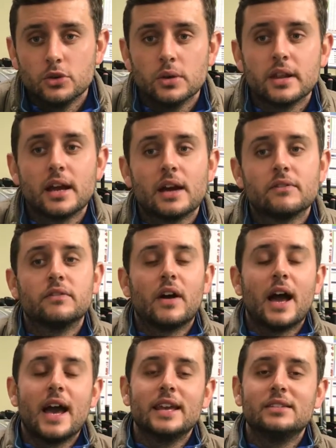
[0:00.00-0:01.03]
and they have them
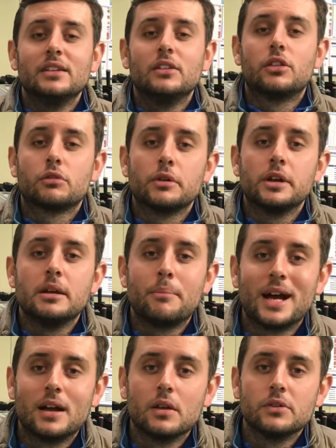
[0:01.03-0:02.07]
for 83
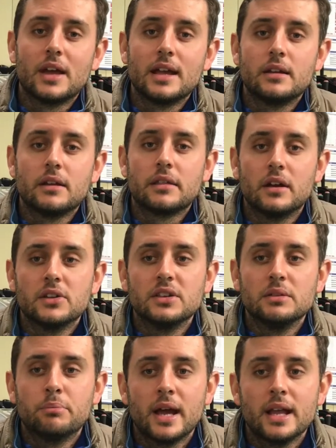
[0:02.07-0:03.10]
pounds and 30
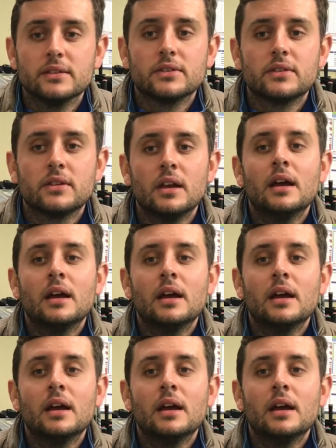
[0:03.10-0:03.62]
pence.